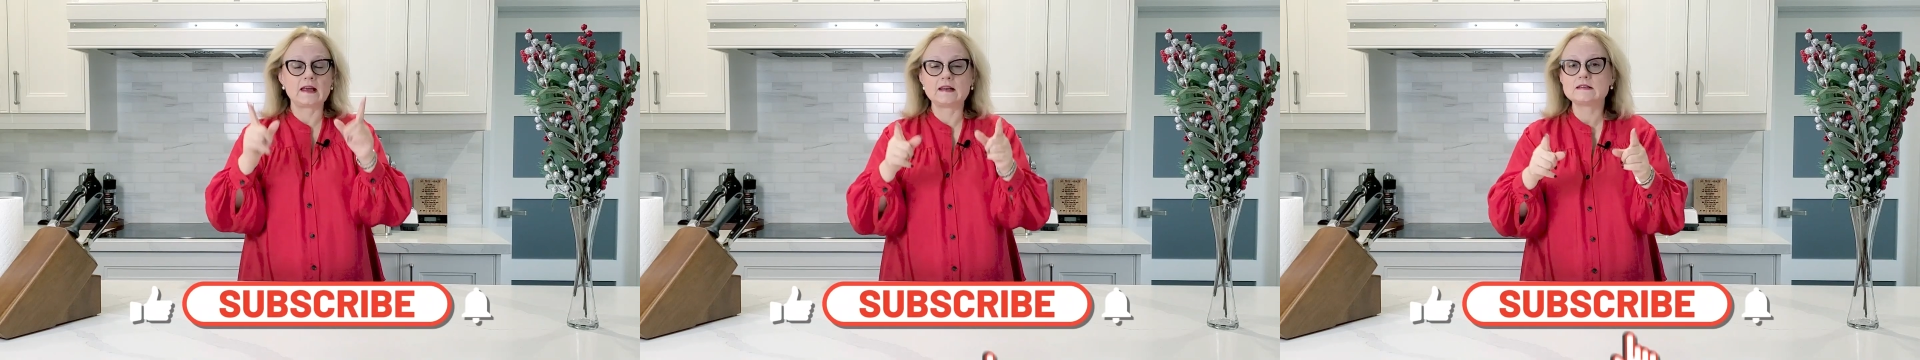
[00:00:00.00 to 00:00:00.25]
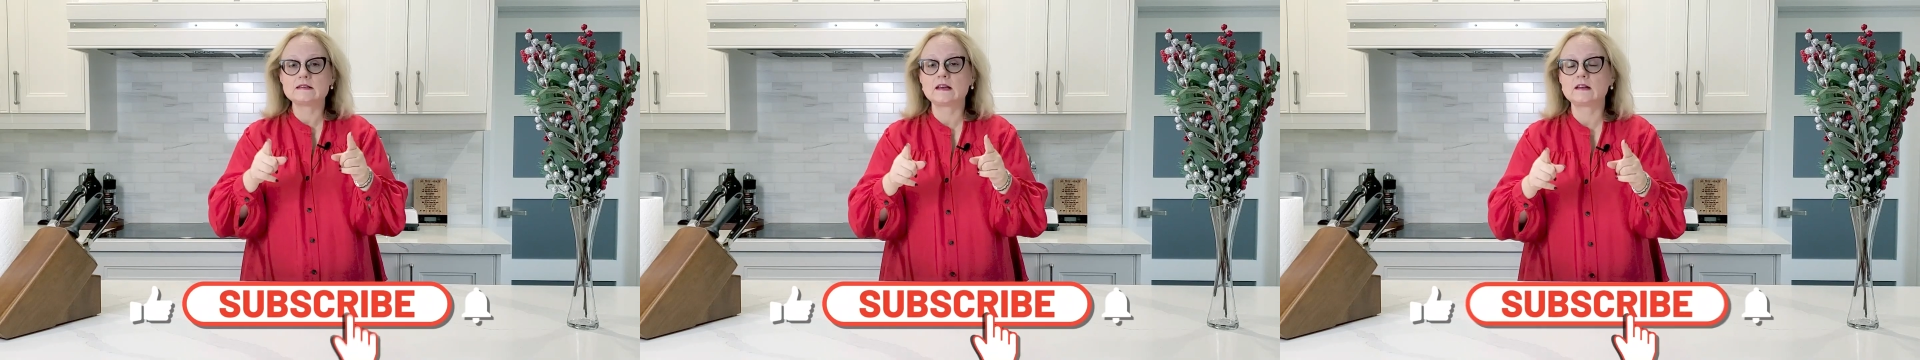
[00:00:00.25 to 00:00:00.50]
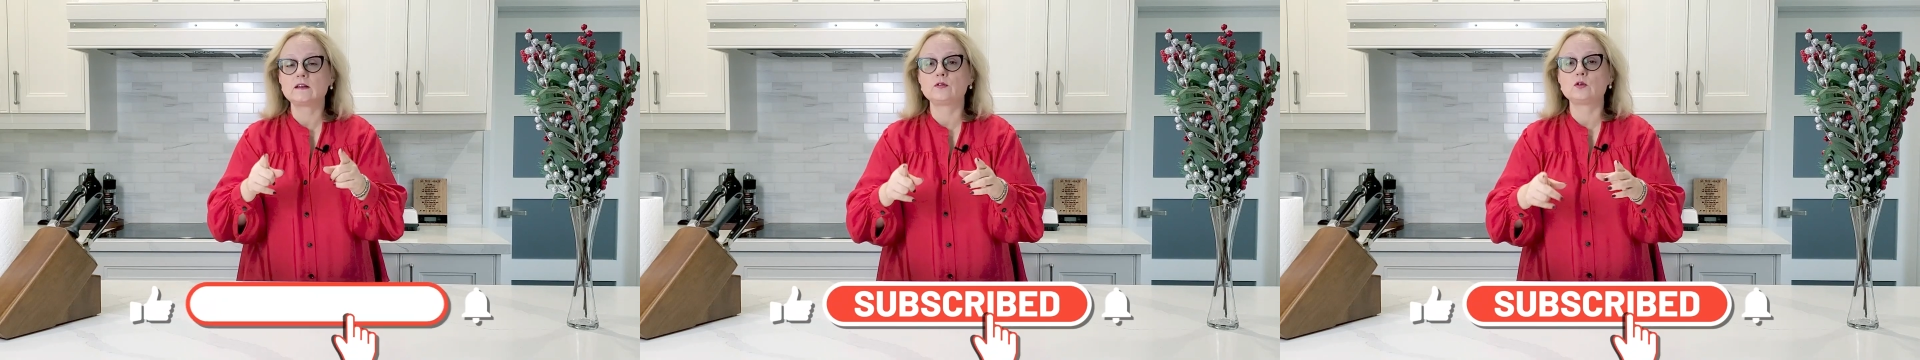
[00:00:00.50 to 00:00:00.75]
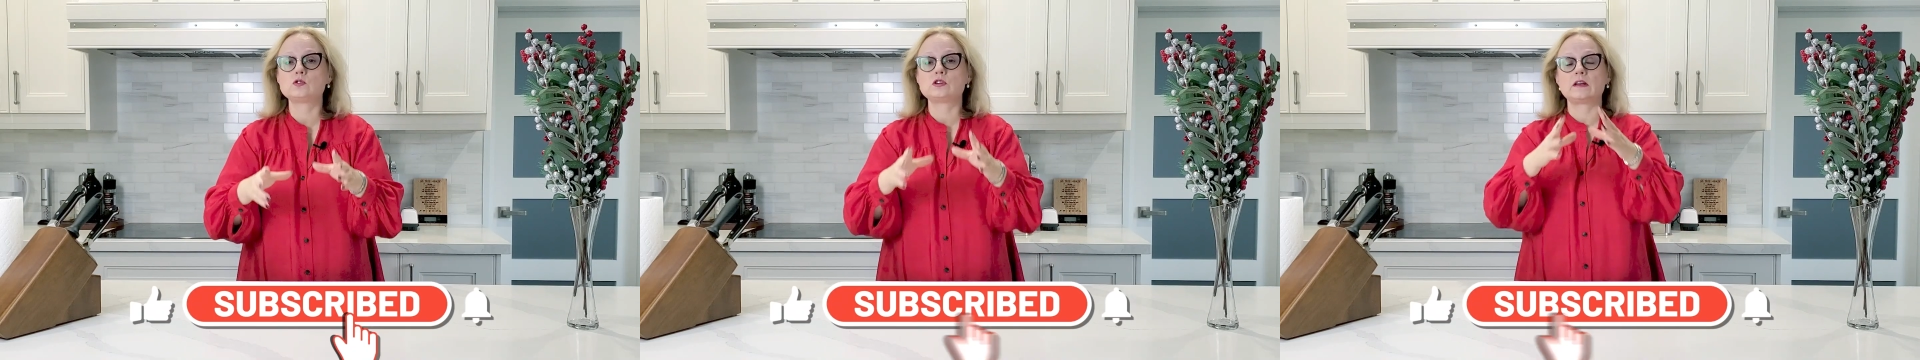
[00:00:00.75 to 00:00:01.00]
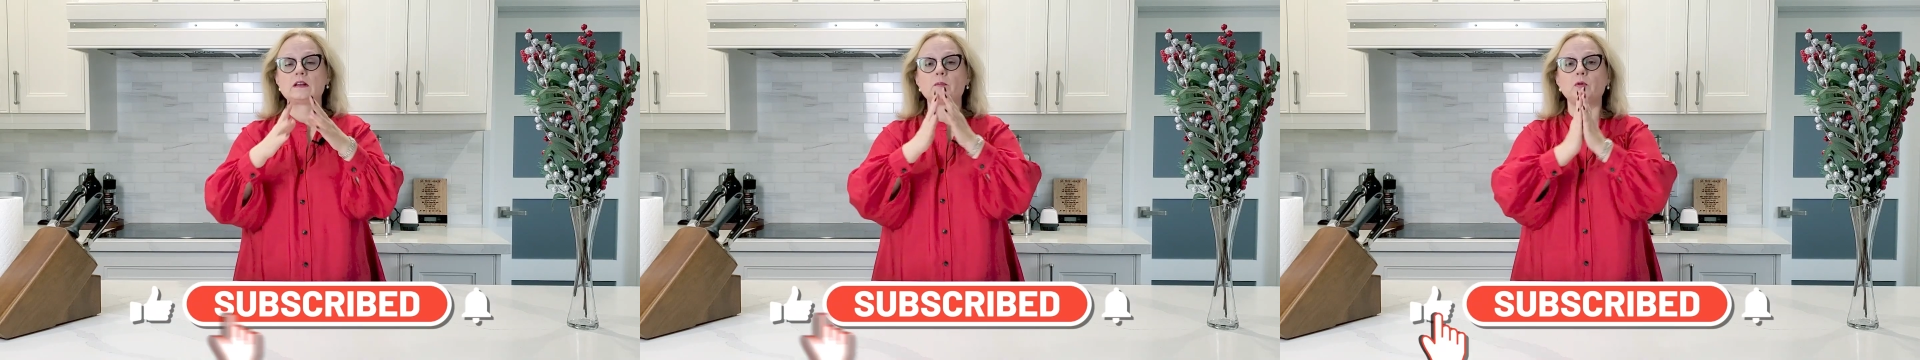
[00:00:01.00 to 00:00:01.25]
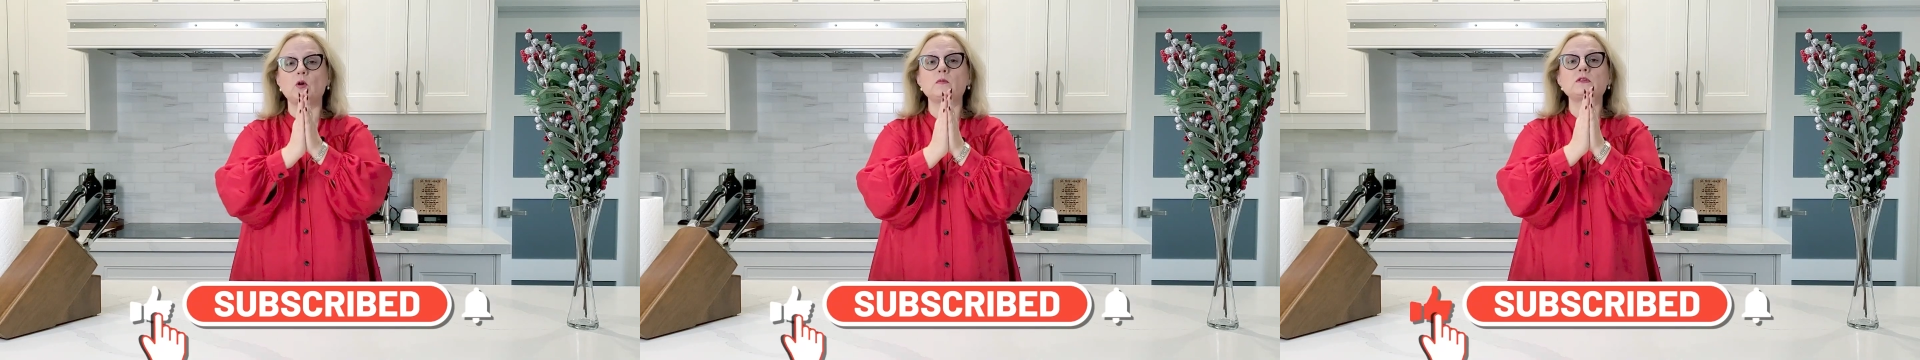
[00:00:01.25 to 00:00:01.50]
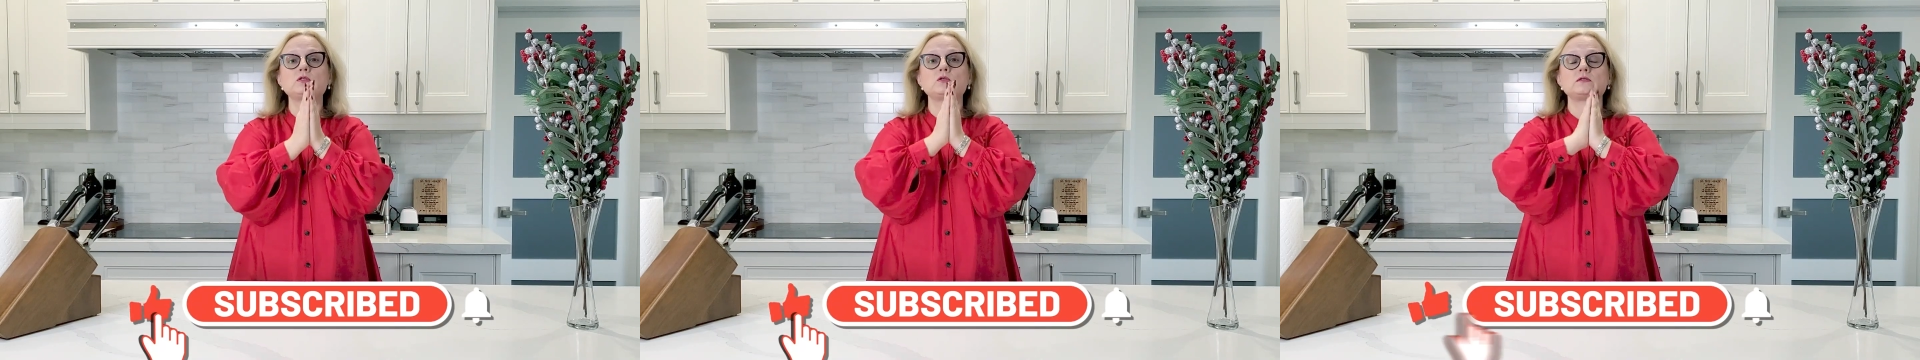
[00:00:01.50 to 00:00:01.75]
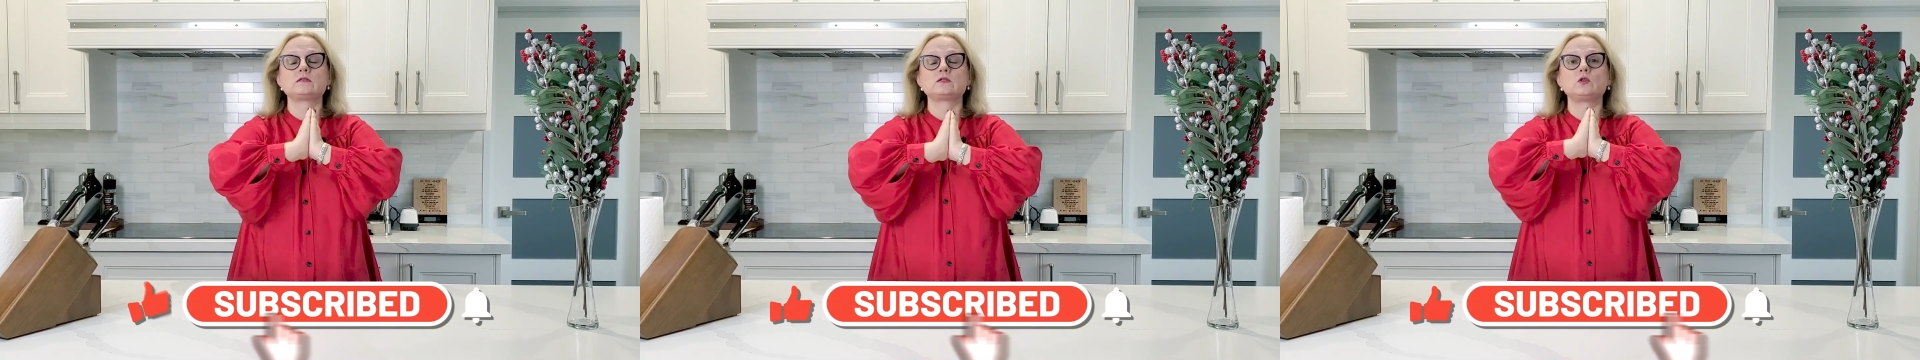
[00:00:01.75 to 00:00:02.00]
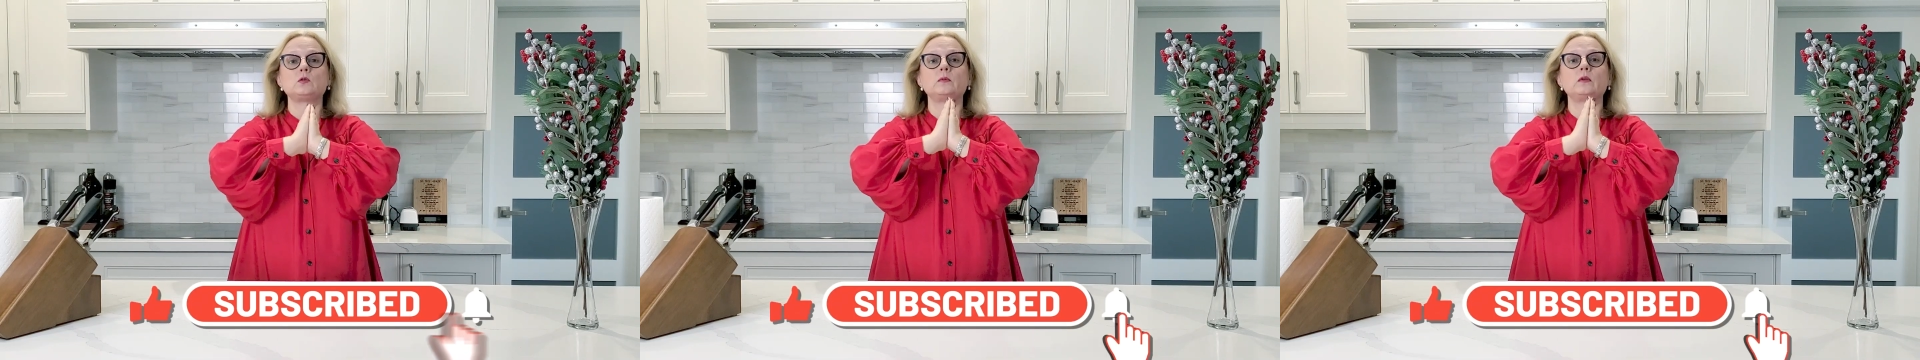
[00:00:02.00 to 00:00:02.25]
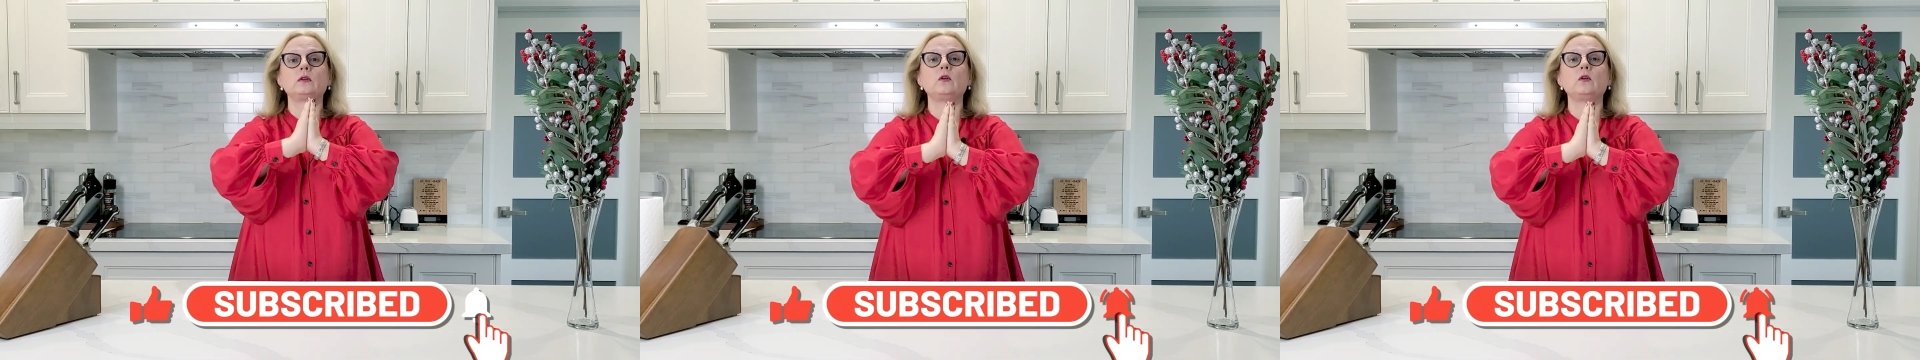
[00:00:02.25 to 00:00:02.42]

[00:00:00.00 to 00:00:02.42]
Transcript: anything in the future and I promise you there's go